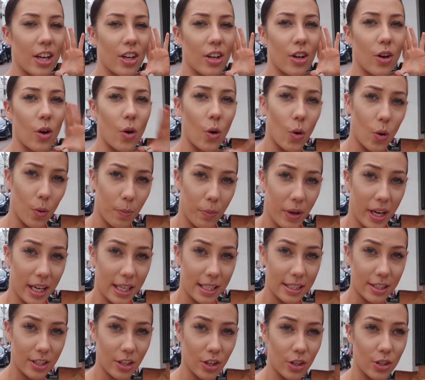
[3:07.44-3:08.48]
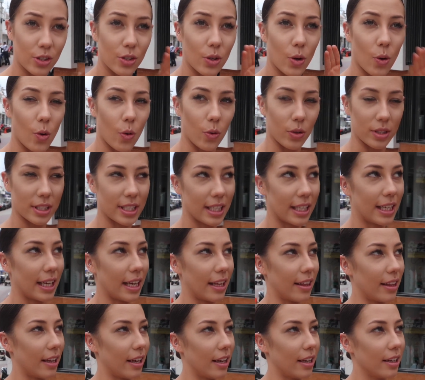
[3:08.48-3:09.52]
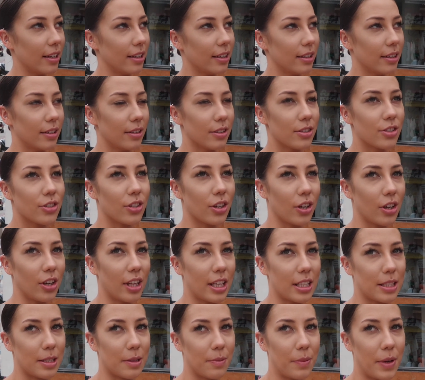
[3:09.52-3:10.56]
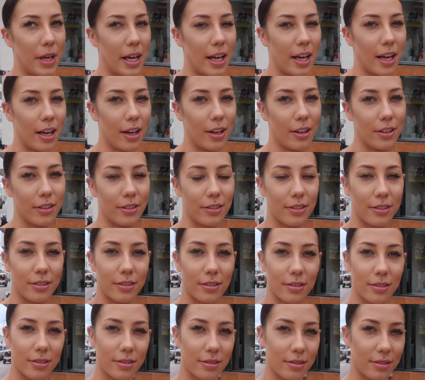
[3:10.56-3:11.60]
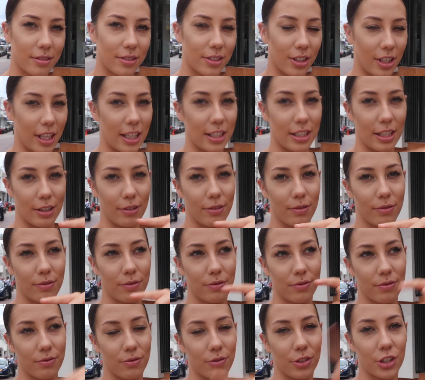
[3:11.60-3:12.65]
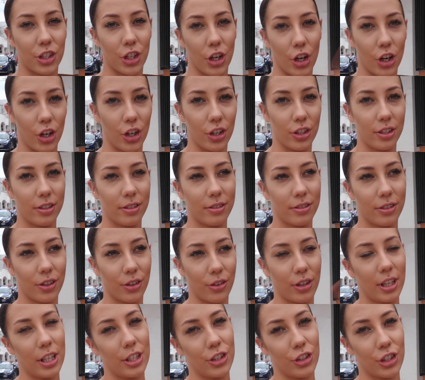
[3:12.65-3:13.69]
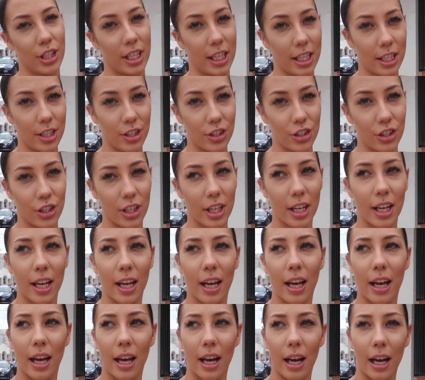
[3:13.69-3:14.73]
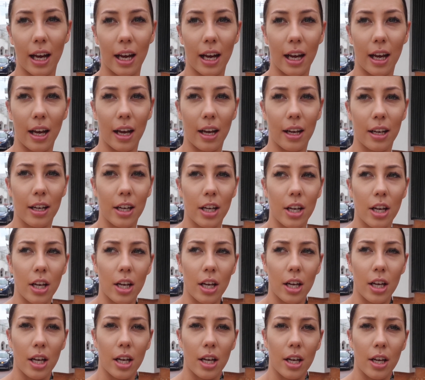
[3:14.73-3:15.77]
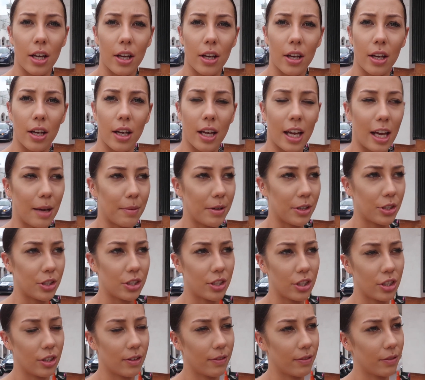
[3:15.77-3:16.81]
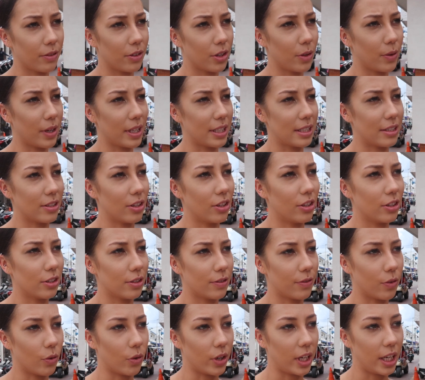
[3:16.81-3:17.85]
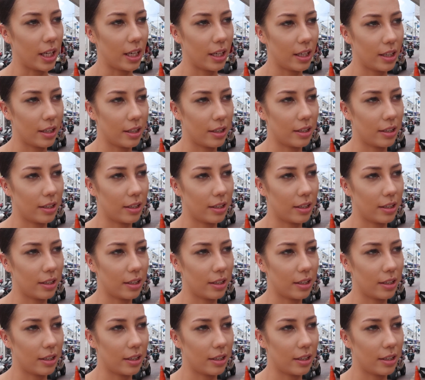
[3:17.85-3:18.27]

pesos, pesos altogether. So that's Round about, trip. so that's a return, 300 each. Uh, how much US dollars? 40?